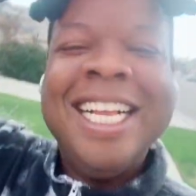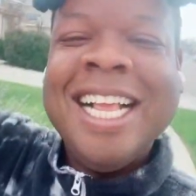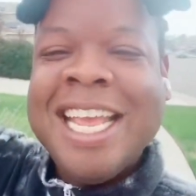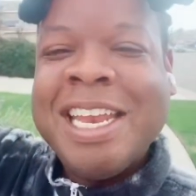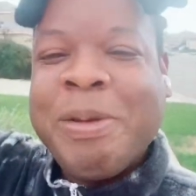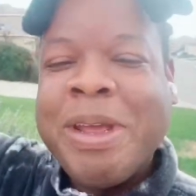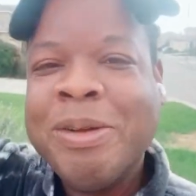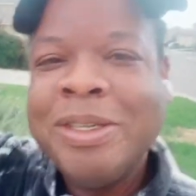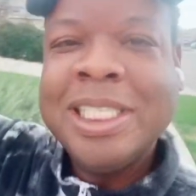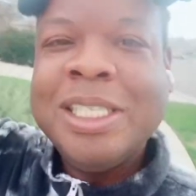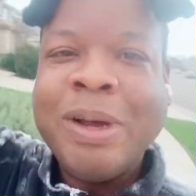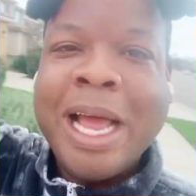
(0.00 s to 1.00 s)
Anyway, we'll
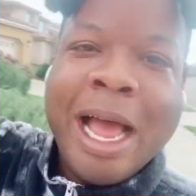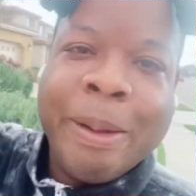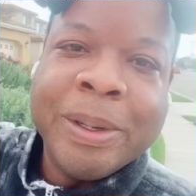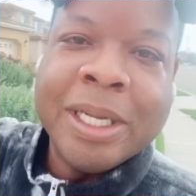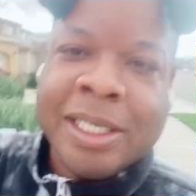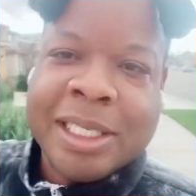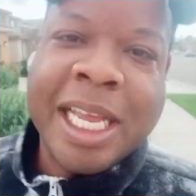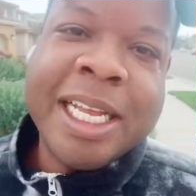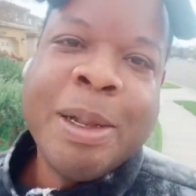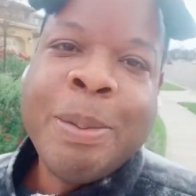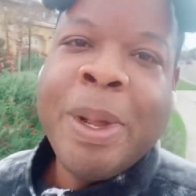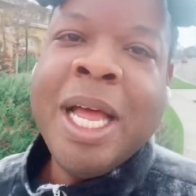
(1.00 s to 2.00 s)
see what happens.
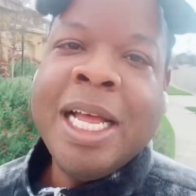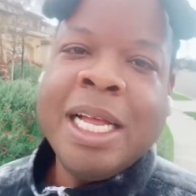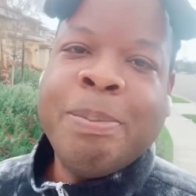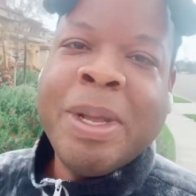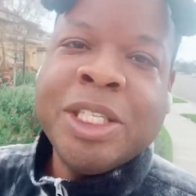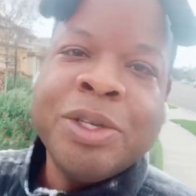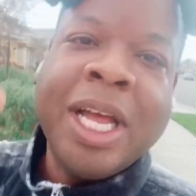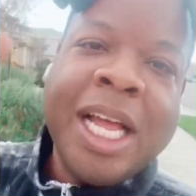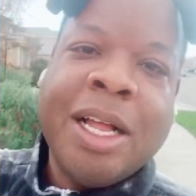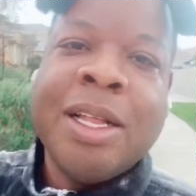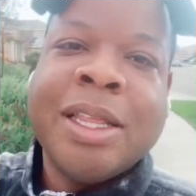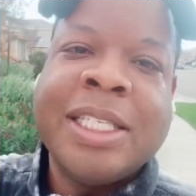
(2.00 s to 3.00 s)
Mental
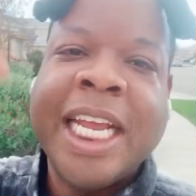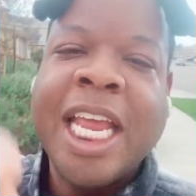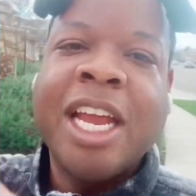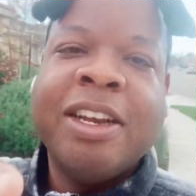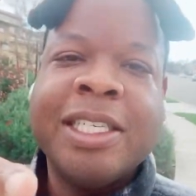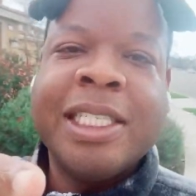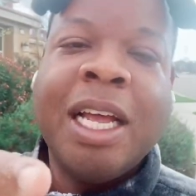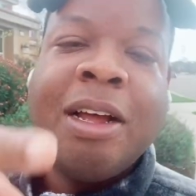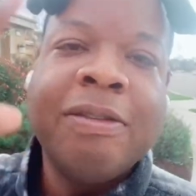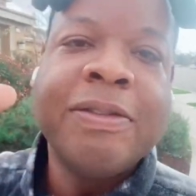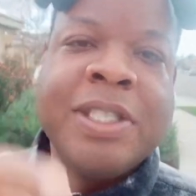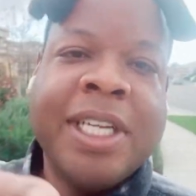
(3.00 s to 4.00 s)
health, take care of
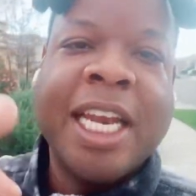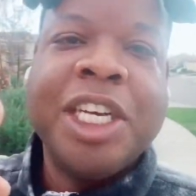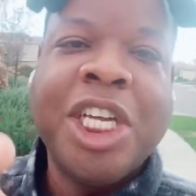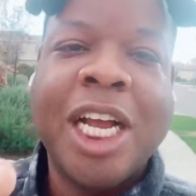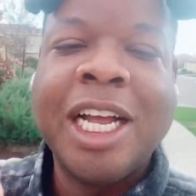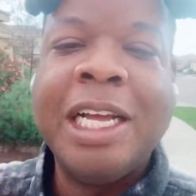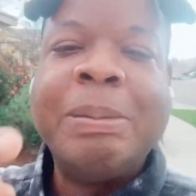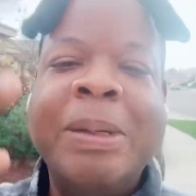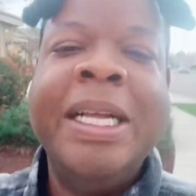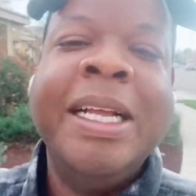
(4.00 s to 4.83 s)
yourself, get a checkup.